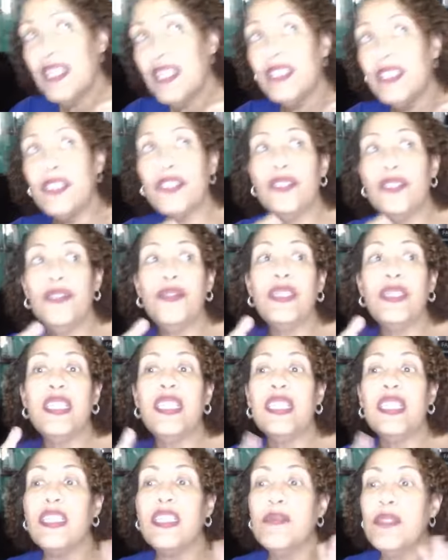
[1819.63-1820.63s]
you can
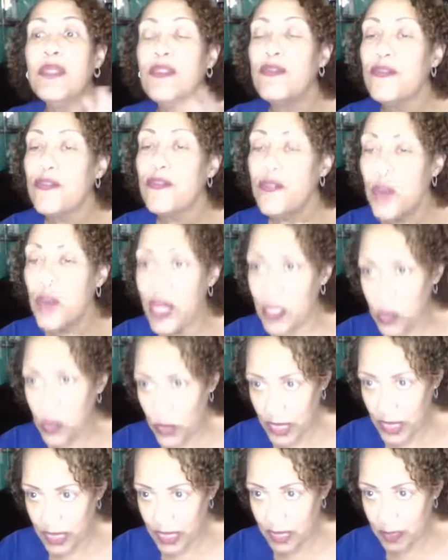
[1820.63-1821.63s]
get them in
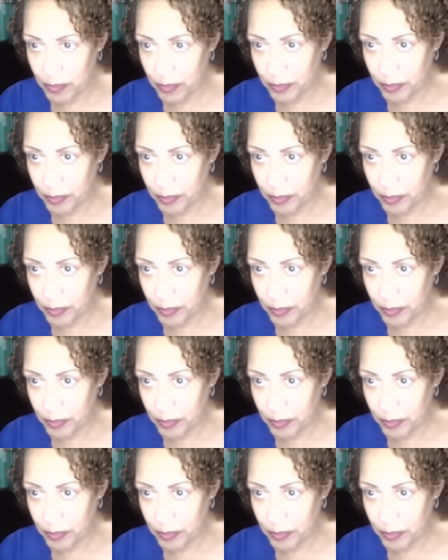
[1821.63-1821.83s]
fragrance.